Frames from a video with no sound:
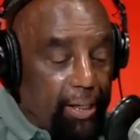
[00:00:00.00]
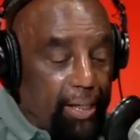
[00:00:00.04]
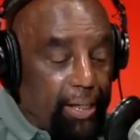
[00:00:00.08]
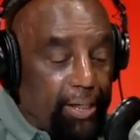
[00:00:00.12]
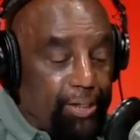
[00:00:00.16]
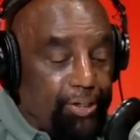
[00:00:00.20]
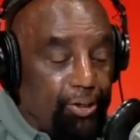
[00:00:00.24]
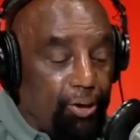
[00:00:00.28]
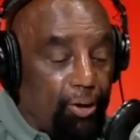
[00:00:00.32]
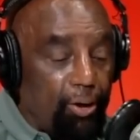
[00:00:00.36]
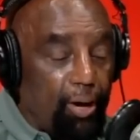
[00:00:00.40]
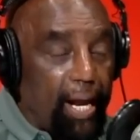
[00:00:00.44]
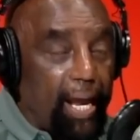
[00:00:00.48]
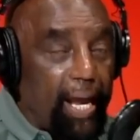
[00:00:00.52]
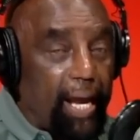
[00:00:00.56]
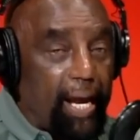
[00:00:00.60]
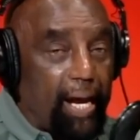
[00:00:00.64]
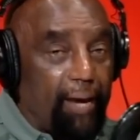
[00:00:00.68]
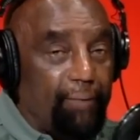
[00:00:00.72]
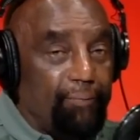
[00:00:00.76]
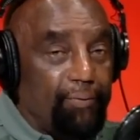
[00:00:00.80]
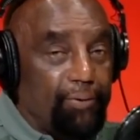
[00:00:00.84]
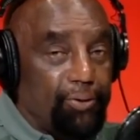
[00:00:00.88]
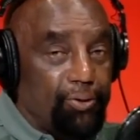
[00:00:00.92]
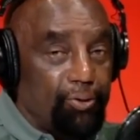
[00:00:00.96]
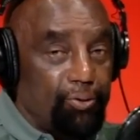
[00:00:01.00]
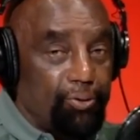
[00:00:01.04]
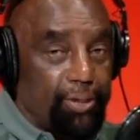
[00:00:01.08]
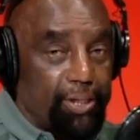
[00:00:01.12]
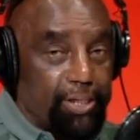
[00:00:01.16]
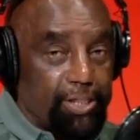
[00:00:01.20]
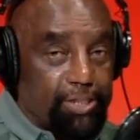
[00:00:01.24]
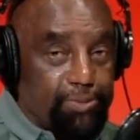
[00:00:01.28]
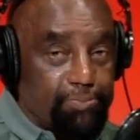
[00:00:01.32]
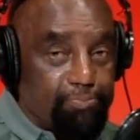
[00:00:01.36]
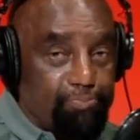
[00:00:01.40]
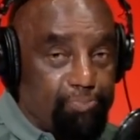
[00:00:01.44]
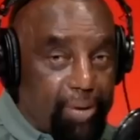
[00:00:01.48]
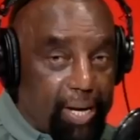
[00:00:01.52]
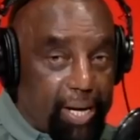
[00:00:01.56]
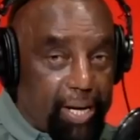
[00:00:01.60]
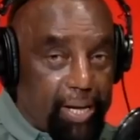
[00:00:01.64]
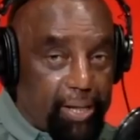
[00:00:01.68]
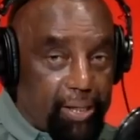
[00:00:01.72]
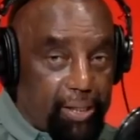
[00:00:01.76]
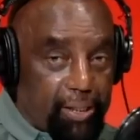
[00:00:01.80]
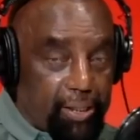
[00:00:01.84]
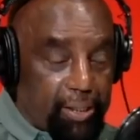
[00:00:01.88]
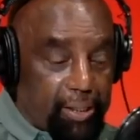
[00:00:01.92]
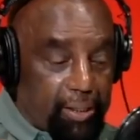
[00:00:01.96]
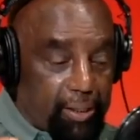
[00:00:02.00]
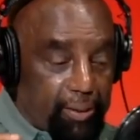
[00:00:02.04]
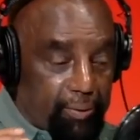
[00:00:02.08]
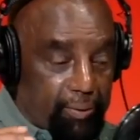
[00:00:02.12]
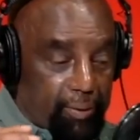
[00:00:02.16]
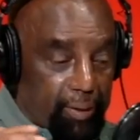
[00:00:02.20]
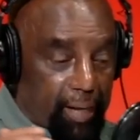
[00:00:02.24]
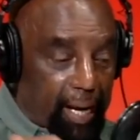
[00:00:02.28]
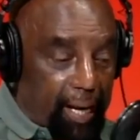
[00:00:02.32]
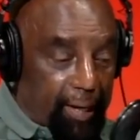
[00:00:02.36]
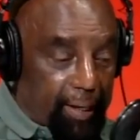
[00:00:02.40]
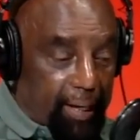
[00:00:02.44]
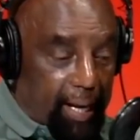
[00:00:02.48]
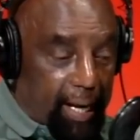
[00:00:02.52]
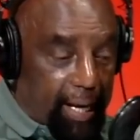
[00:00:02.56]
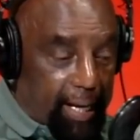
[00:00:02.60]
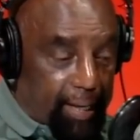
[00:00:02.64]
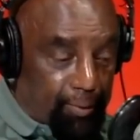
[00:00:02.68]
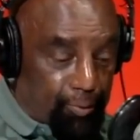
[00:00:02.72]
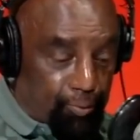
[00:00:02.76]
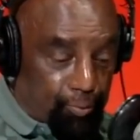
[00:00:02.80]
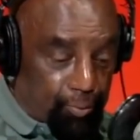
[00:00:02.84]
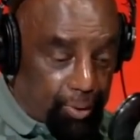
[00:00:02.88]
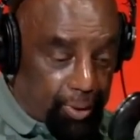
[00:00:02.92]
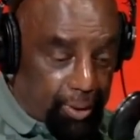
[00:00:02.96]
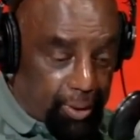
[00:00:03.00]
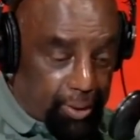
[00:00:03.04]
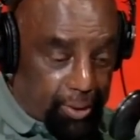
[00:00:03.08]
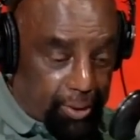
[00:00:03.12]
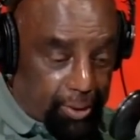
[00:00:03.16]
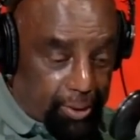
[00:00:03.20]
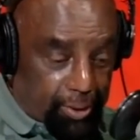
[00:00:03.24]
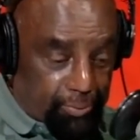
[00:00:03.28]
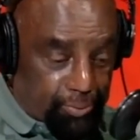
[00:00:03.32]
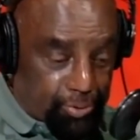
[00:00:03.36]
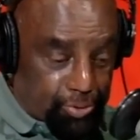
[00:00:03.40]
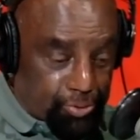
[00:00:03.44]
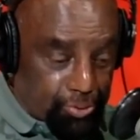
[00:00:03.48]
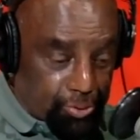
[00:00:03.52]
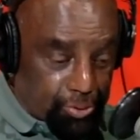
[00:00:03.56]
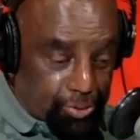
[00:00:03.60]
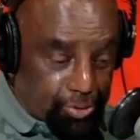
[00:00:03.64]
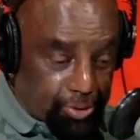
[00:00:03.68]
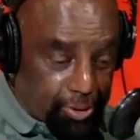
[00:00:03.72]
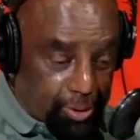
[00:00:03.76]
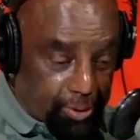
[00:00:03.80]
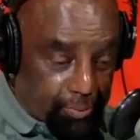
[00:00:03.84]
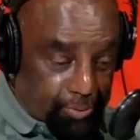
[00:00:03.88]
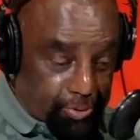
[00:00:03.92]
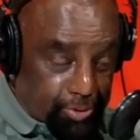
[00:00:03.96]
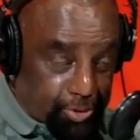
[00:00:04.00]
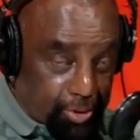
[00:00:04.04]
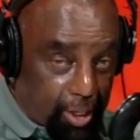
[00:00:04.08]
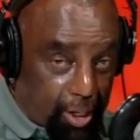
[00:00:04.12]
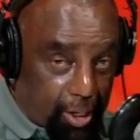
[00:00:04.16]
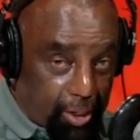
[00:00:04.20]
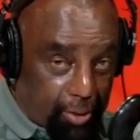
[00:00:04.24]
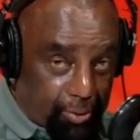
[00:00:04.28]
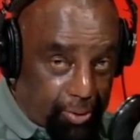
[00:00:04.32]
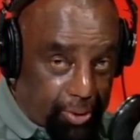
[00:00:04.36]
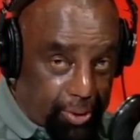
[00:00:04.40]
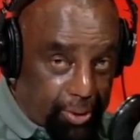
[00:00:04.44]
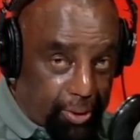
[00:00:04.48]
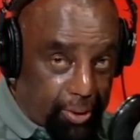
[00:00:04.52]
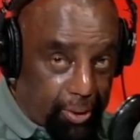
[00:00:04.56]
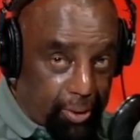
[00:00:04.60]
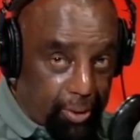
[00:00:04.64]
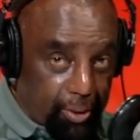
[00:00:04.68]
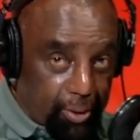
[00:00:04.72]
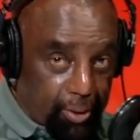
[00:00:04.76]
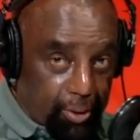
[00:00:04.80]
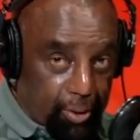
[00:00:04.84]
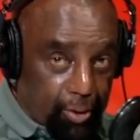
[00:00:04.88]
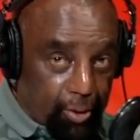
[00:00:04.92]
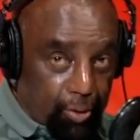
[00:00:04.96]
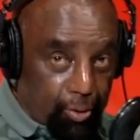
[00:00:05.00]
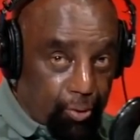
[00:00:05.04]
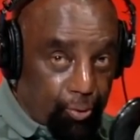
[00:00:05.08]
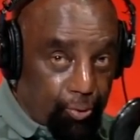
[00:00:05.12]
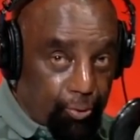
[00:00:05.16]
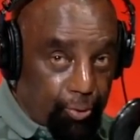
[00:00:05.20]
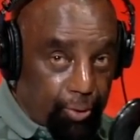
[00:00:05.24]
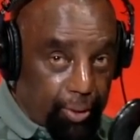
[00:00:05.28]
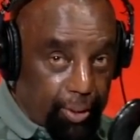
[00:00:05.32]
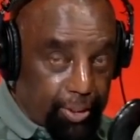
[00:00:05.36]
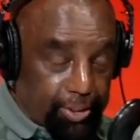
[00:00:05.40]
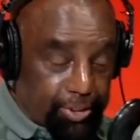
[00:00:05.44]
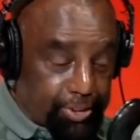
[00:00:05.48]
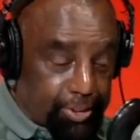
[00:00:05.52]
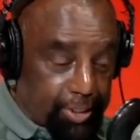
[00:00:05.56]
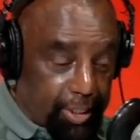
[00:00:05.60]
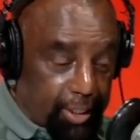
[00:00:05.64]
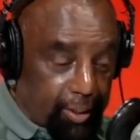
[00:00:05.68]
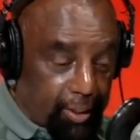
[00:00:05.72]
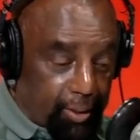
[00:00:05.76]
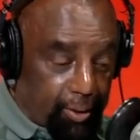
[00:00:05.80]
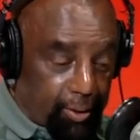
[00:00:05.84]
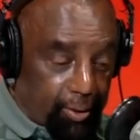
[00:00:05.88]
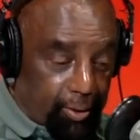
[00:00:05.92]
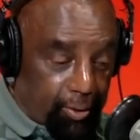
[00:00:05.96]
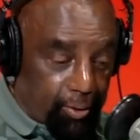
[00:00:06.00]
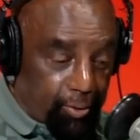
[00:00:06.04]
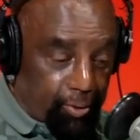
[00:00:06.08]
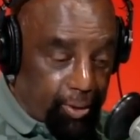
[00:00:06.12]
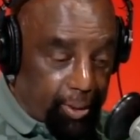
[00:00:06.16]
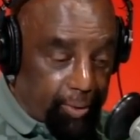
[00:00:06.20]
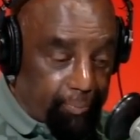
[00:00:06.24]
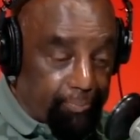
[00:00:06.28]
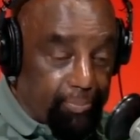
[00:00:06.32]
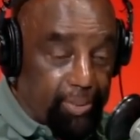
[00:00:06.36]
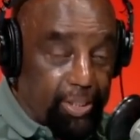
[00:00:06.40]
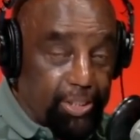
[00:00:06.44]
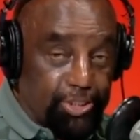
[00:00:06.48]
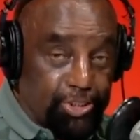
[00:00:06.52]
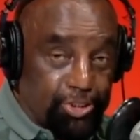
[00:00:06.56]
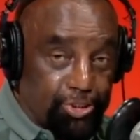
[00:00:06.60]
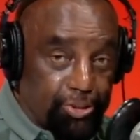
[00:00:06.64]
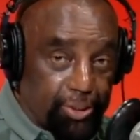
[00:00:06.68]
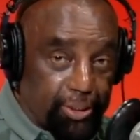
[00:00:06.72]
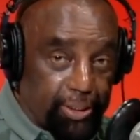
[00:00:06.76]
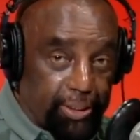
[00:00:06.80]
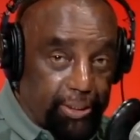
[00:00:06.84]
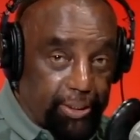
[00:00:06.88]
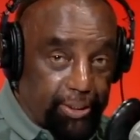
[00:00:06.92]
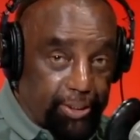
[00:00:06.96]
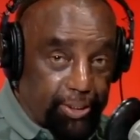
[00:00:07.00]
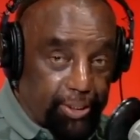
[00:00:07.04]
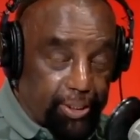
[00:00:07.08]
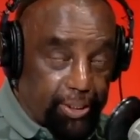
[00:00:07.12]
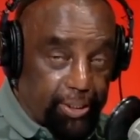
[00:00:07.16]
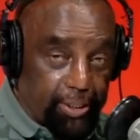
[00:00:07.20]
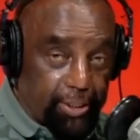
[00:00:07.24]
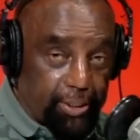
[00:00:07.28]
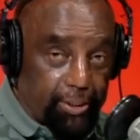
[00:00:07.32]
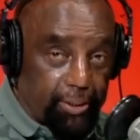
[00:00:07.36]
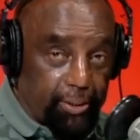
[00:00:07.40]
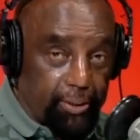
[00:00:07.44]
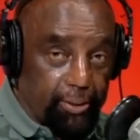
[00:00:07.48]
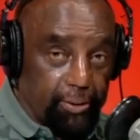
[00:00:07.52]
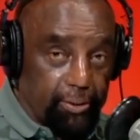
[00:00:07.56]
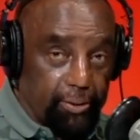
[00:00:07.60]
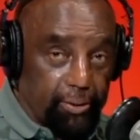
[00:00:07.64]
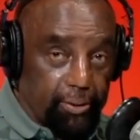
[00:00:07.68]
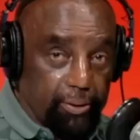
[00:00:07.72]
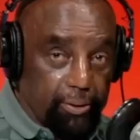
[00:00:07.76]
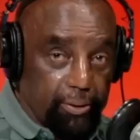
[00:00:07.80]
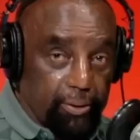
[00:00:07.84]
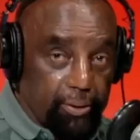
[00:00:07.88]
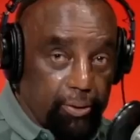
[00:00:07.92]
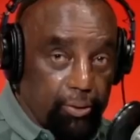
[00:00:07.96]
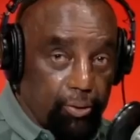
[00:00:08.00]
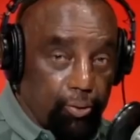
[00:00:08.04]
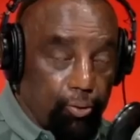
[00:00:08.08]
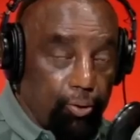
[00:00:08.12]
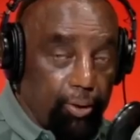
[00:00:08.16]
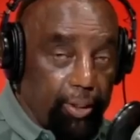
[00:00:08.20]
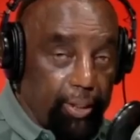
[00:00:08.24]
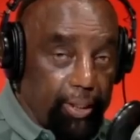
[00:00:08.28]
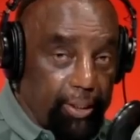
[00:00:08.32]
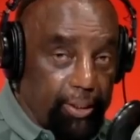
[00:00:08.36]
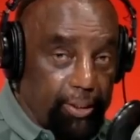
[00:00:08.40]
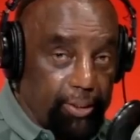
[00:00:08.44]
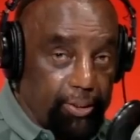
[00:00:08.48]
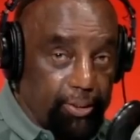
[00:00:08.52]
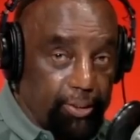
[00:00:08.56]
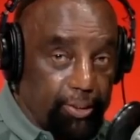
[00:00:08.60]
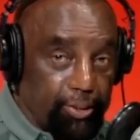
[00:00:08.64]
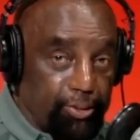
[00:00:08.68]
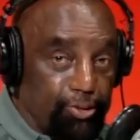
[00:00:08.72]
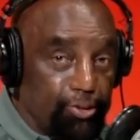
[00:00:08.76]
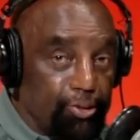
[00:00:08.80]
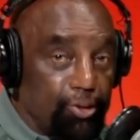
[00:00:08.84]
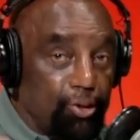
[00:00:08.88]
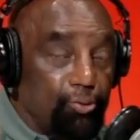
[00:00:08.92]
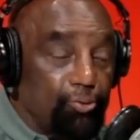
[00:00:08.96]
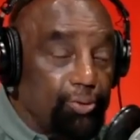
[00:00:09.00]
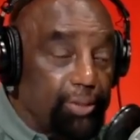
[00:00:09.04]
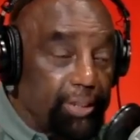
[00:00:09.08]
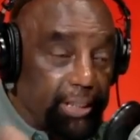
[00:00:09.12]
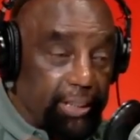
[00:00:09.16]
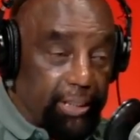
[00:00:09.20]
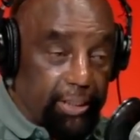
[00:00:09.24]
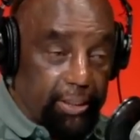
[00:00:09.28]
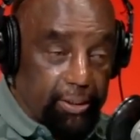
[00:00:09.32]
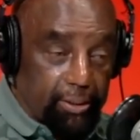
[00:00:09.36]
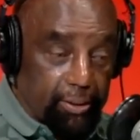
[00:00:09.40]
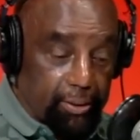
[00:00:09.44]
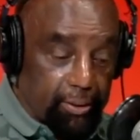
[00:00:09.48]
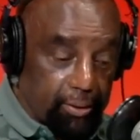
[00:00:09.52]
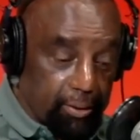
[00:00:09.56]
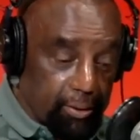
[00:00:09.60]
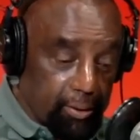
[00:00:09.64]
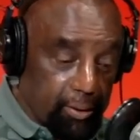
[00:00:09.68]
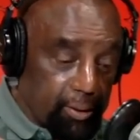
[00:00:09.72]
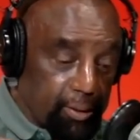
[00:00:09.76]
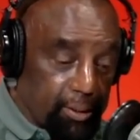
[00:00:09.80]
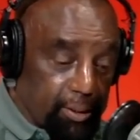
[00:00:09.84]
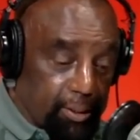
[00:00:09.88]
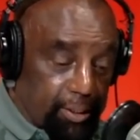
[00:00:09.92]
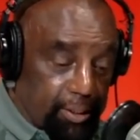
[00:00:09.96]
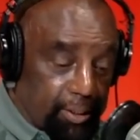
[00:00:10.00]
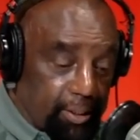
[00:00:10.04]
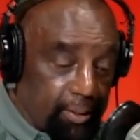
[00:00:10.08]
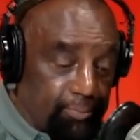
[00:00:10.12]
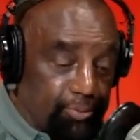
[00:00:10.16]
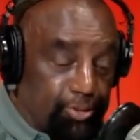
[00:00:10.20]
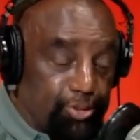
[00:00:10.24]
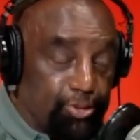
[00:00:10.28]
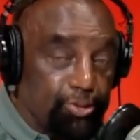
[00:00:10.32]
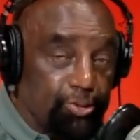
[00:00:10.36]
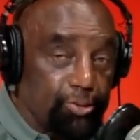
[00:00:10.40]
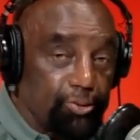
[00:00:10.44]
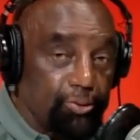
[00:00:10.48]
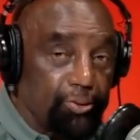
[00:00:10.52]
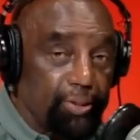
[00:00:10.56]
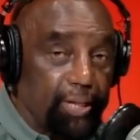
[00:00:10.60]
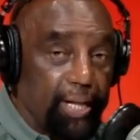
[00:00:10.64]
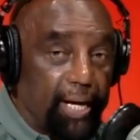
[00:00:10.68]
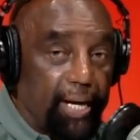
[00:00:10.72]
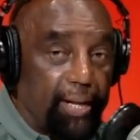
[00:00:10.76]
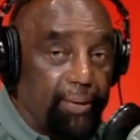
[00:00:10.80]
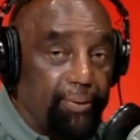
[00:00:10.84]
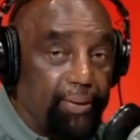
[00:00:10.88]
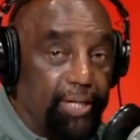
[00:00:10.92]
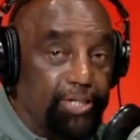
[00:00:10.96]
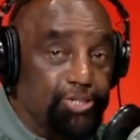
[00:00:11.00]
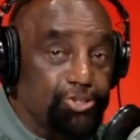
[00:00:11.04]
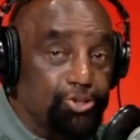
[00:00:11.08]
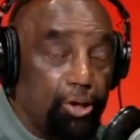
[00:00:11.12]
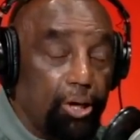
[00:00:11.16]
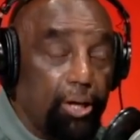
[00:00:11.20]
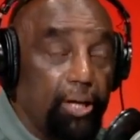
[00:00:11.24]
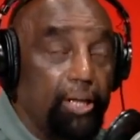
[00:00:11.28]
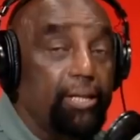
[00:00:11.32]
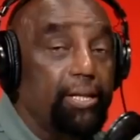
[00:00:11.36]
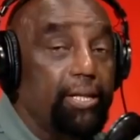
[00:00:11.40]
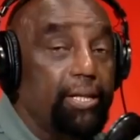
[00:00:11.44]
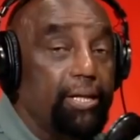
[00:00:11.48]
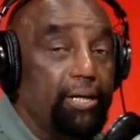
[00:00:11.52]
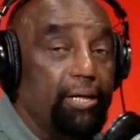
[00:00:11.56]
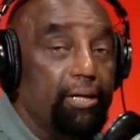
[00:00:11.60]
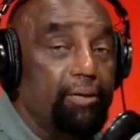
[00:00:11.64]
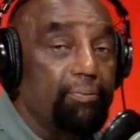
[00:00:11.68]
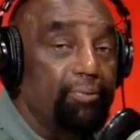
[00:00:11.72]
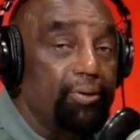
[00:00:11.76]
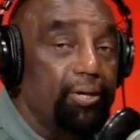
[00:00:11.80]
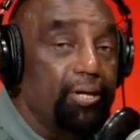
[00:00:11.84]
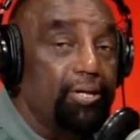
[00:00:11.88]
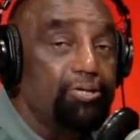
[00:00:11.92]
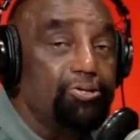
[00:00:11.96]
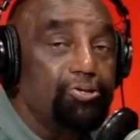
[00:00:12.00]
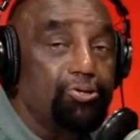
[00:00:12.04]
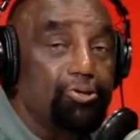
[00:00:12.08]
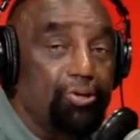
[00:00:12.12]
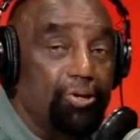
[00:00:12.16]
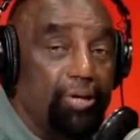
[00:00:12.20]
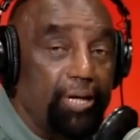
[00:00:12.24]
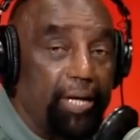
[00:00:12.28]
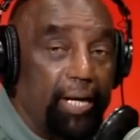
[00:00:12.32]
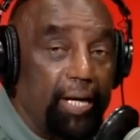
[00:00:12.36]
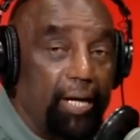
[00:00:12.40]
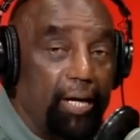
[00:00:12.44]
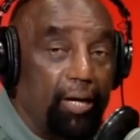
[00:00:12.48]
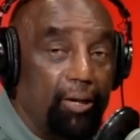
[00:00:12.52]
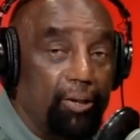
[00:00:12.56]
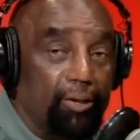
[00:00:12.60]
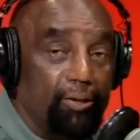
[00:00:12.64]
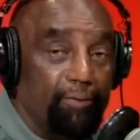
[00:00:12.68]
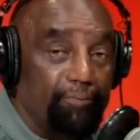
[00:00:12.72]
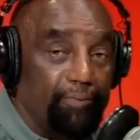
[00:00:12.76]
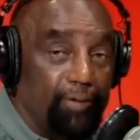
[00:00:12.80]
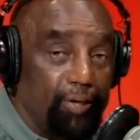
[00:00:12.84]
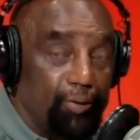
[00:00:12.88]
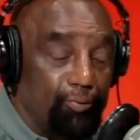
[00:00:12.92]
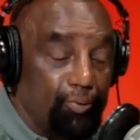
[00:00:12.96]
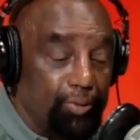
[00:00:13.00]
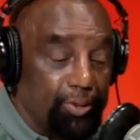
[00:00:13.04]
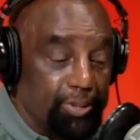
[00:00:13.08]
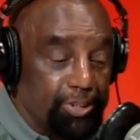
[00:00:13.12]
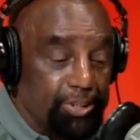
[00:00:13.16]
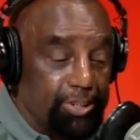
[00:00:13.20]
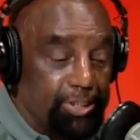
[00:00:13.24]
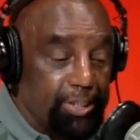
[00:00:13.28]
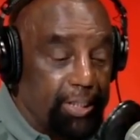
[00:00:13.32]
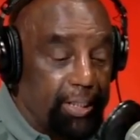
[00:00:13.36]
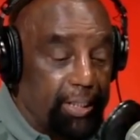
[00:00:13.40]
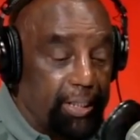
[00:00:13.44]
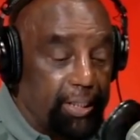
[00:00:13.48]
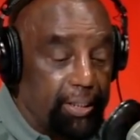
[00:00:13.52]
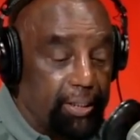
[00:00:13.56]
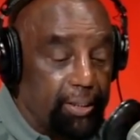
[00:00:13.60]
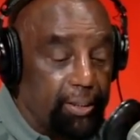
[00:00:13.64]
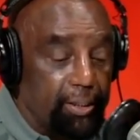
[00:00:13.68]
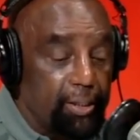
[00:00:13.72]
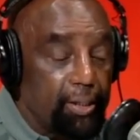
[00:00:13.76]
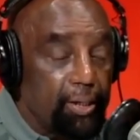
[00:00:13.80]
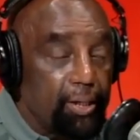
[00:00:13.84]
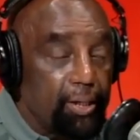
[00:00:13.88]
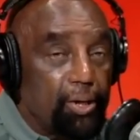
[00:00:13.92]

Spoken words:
Don't expect either one of them to say I'm sorry or admit to anything or anything. You don't need them to do that. That's on them. That's their hell if they want to stay in it.